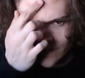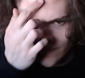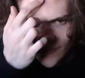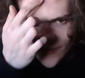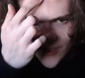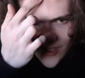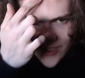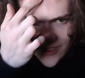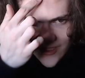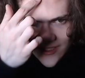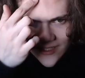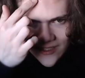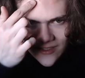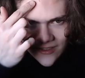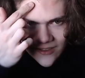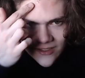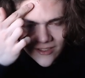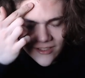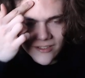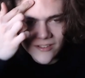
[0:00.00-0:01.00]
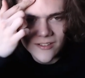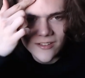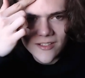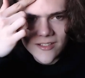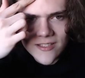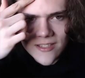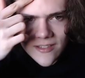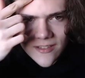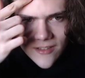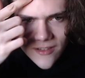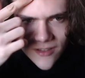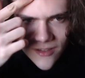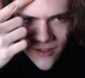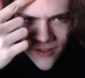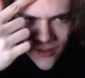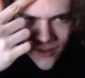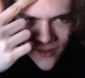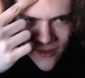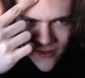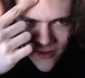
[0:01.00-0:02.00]
Look at that. Look, it's
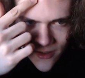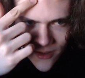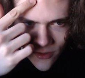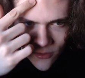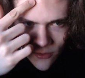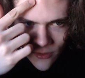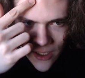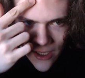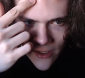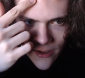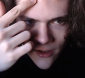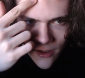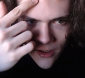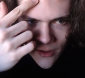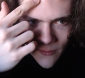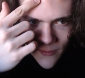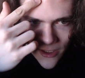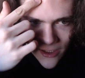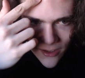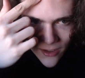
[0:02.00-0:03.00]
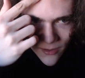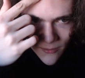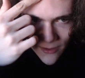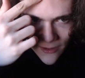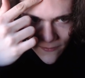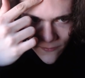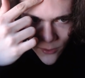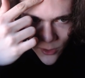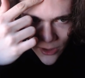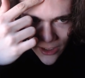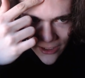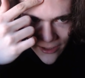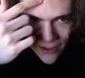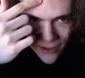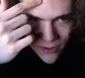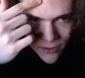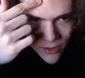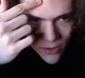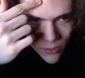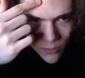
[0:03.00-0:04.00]
like red on my forehead. I
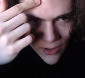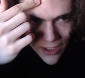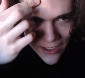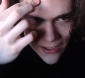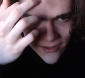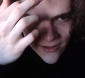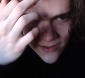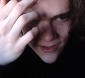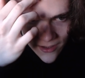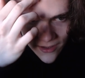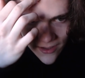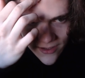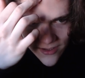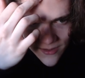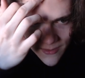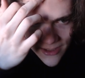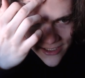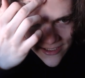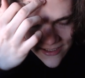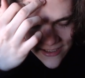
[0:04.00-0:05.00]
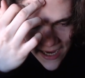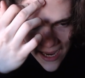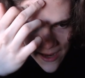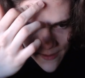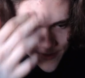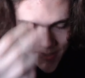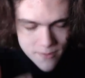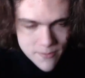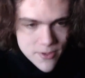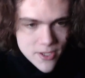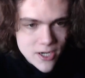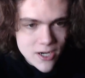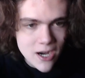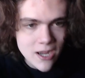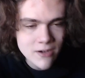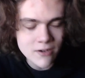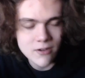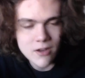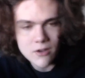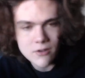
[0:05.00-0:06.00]
don't know why. I got some, like, scabs up there. I
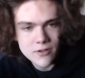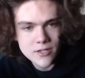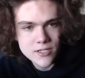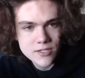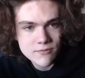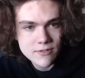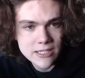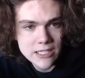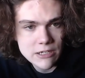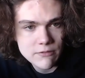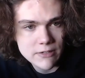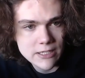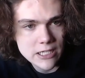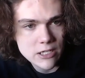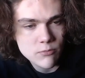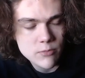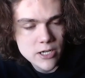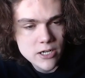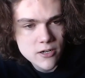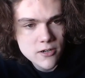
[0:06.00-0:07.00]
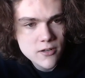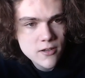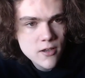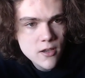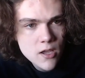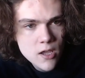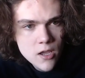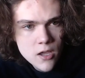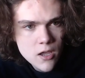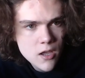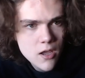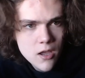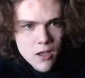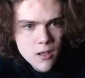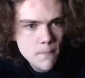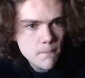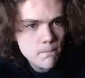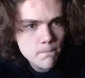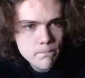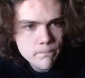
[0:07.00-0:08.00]
don't know. It's really, really weird.
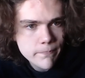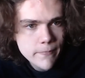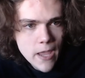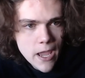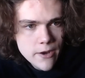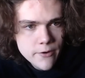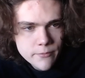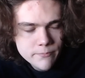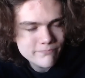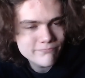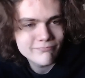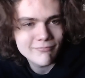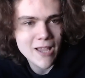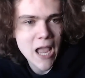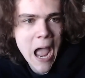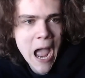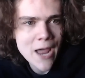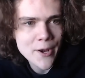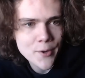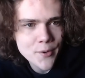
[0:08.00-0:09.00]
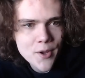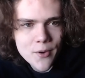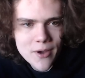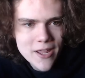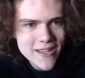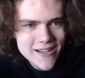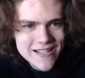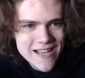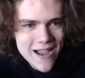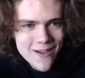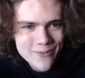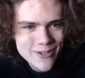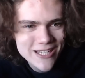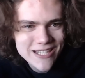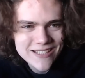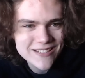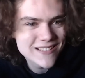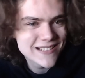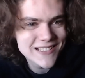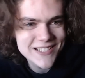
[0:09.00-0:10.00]
I don't know why that's
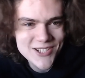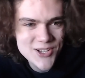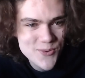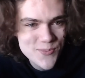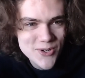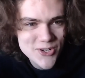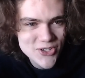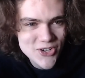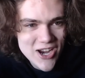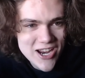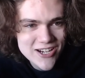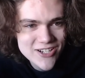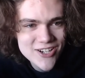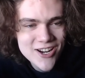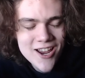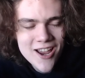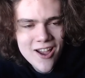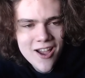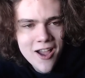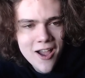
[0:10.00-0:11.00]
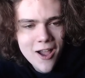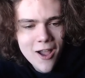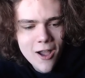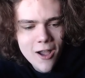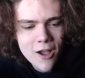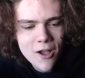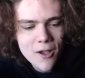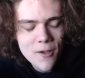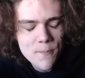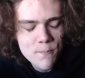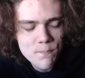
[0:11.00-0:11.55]
happening. Super strange. Yeah.